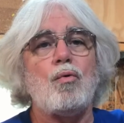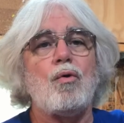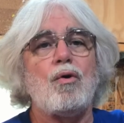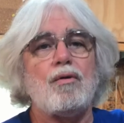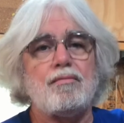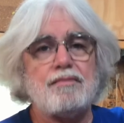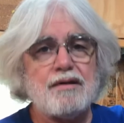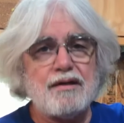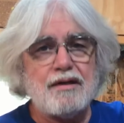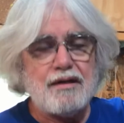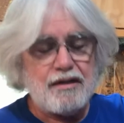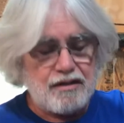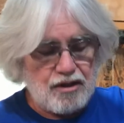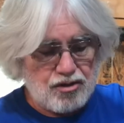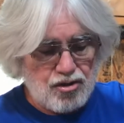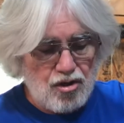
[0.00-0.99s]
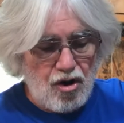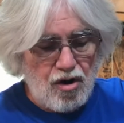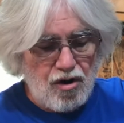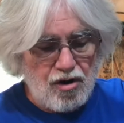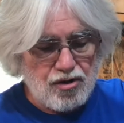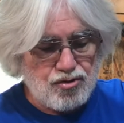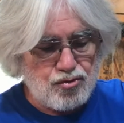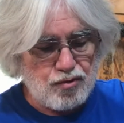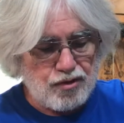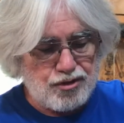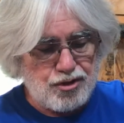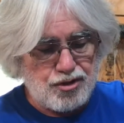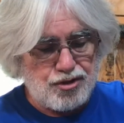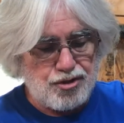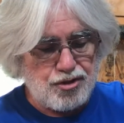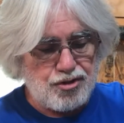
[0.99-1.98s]
or guitars with
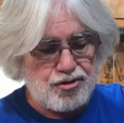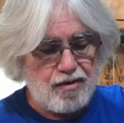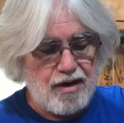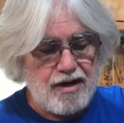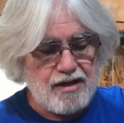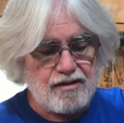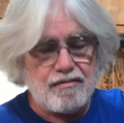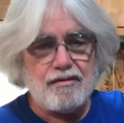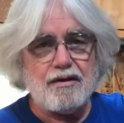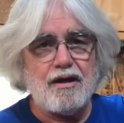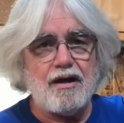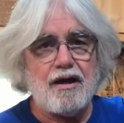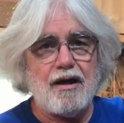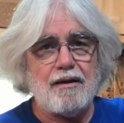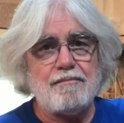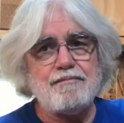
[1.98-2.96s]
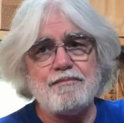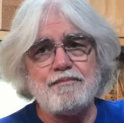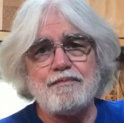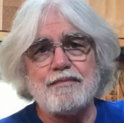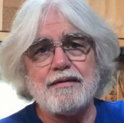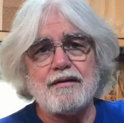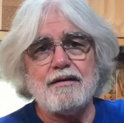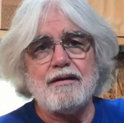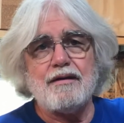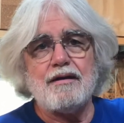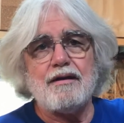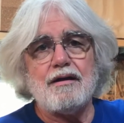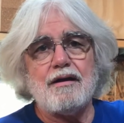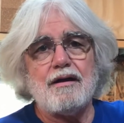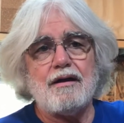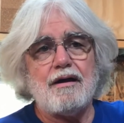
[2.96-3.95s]
just a straight uh,
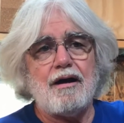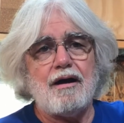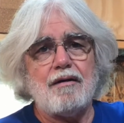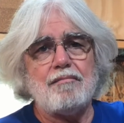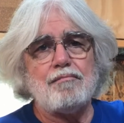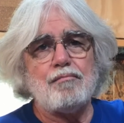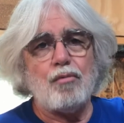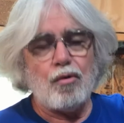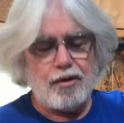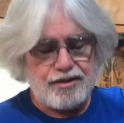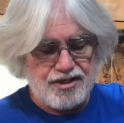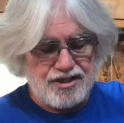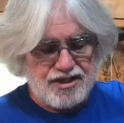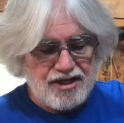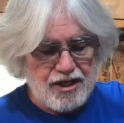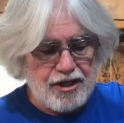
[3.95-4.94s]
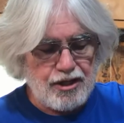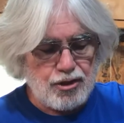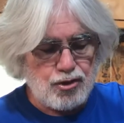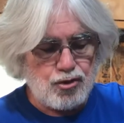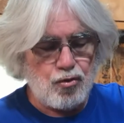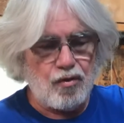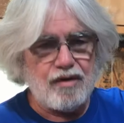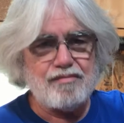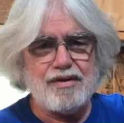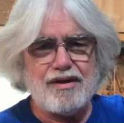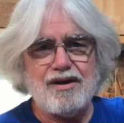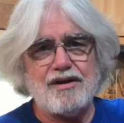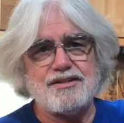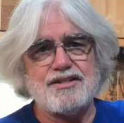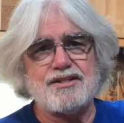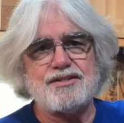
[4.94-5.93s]
uh, mortise and tenon joint
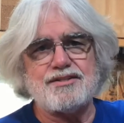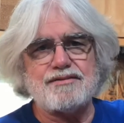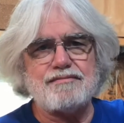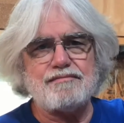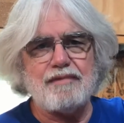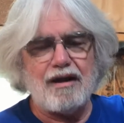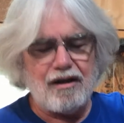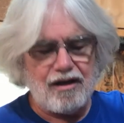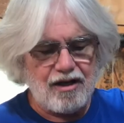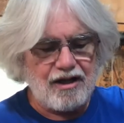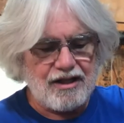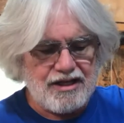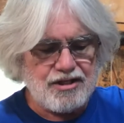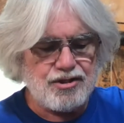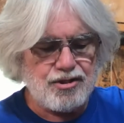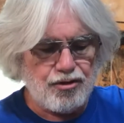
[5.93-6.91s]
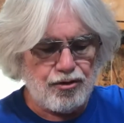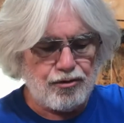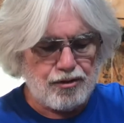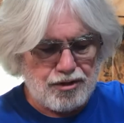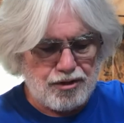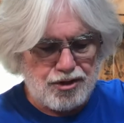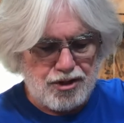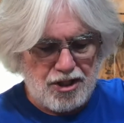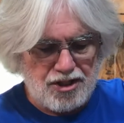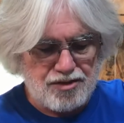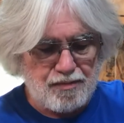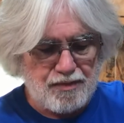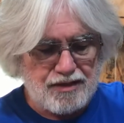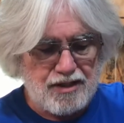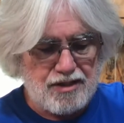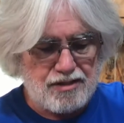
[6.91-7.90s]
because it's a little easier to adjust.
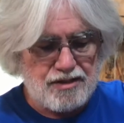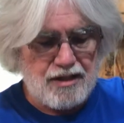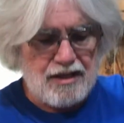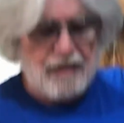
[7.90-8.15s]
But these,